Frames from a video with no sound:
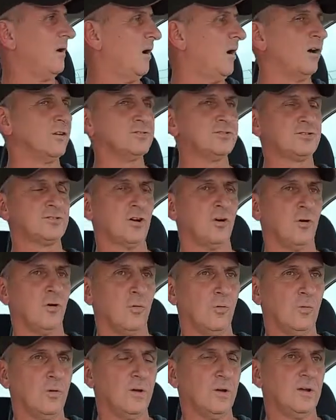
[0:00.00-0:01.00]

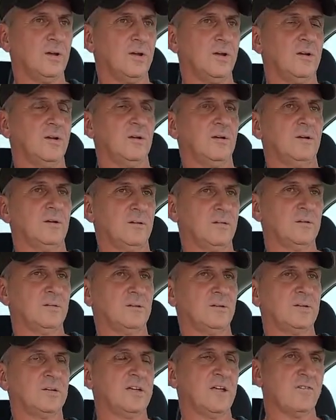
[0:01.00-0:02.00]
also
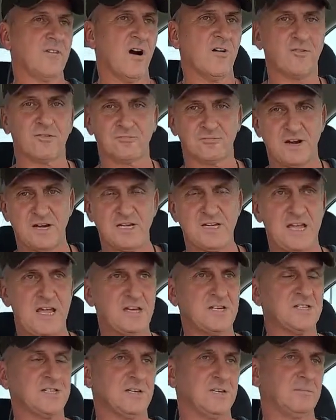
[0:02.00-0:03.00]
give off a
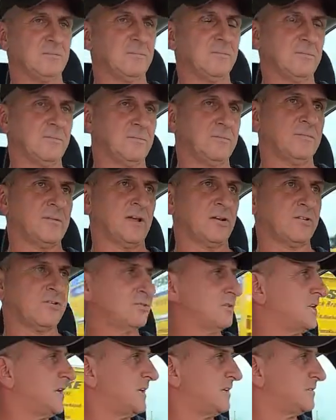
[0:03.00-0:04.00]
radiation that
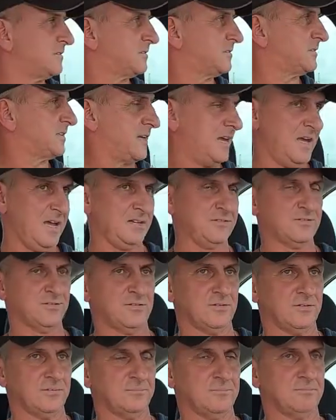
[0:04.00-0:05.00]
creates
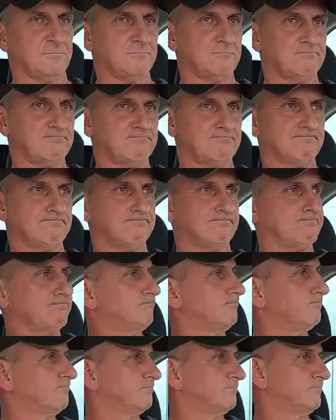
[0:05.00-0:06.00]
cancer
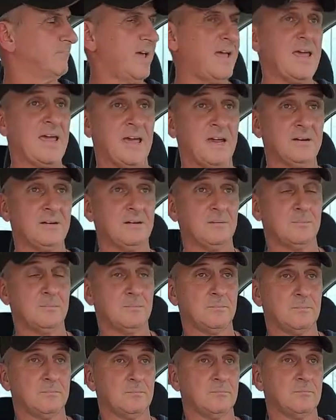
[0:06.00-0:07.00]
and
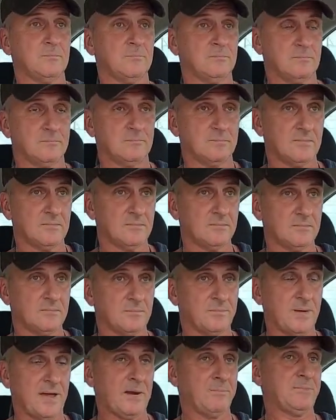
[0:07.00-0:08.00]

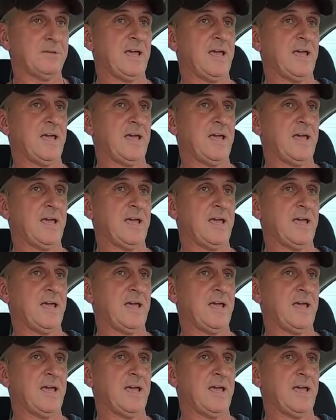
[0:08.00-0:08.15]
bad